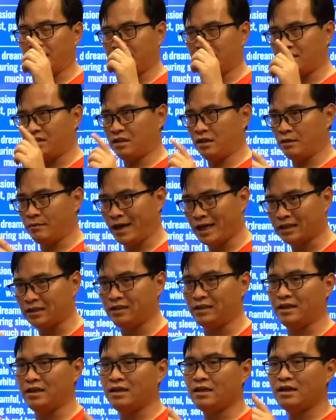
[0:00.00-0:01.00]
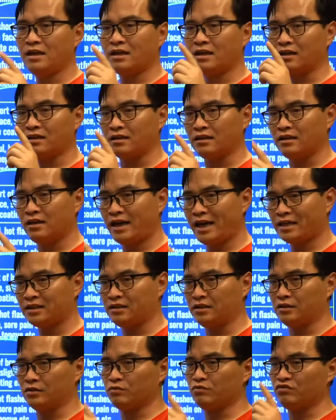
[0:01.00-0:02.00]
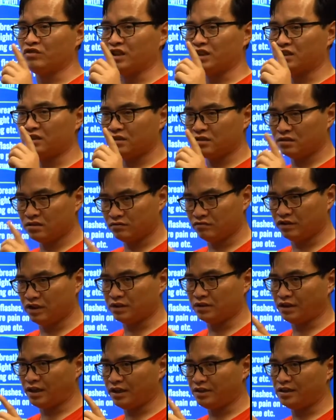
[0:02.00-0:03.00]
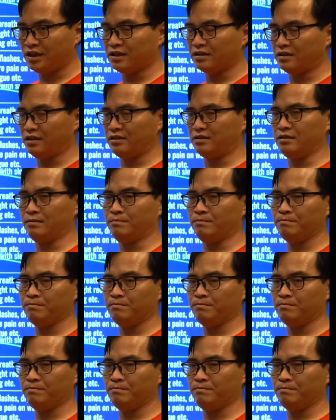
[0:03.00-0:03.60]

directly connected with each system.